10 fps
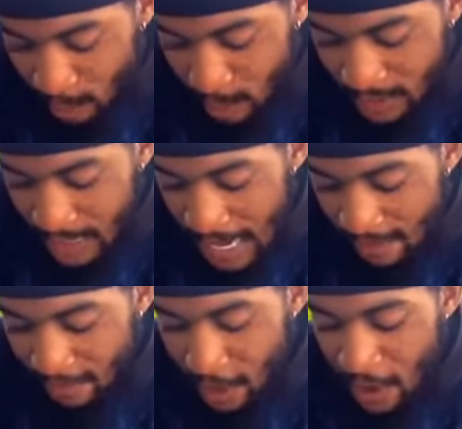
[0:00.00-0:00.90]
which not
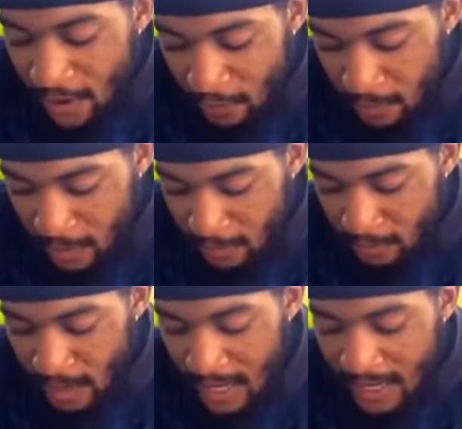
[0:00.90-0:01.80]
having heard of me,
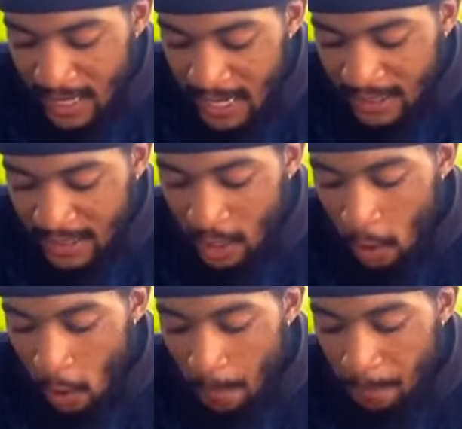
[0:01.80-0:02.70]
yet
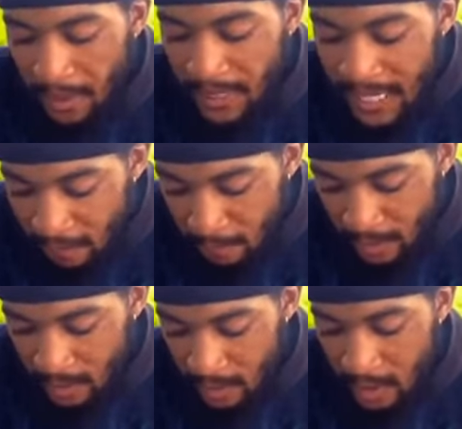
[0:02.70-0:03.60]
shall believe
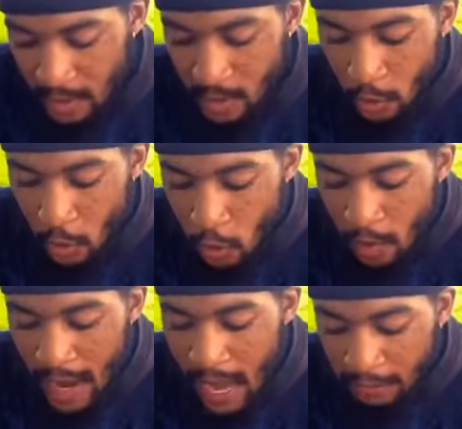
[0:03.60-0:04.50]
me, to whom
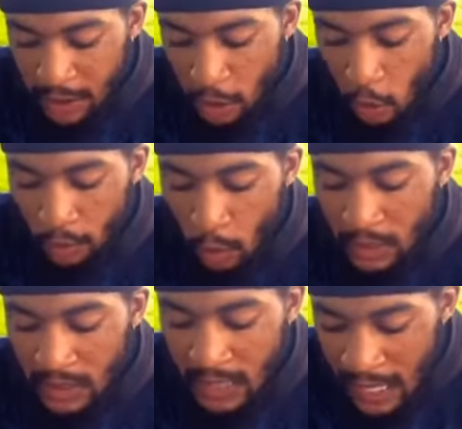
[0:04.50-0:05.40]
I have showed
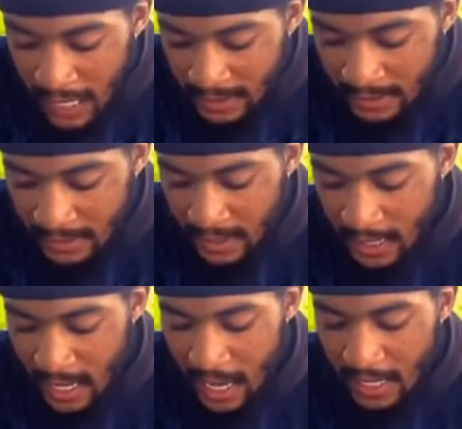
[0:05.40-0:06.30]
no signs,
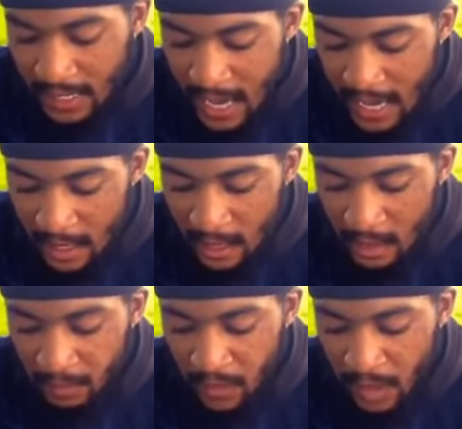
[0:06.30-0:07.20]
yet
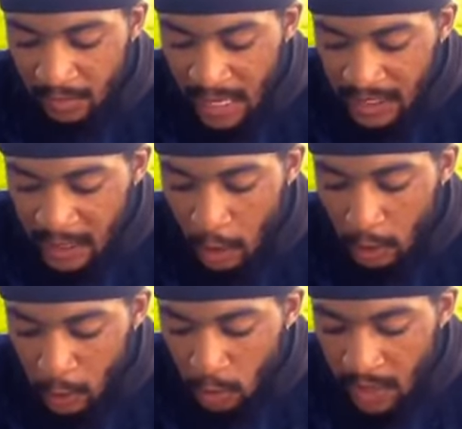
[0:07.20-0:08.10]
they shall
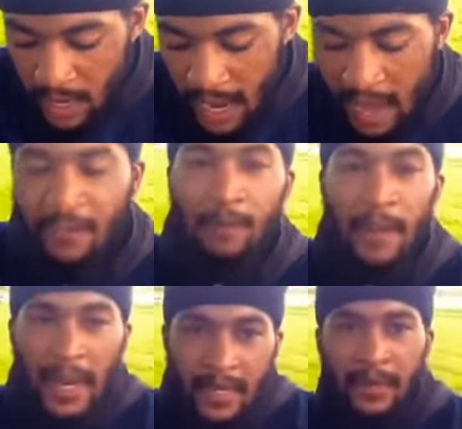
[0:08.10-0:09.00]
do that I have
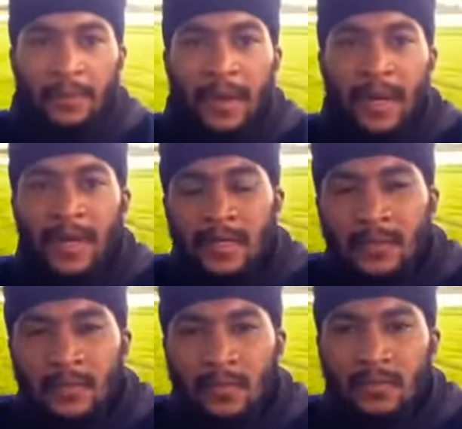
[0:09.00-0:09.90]
commanded them, man.
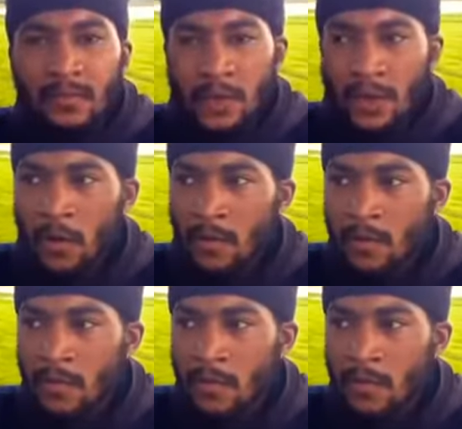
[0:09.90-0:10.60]
You know?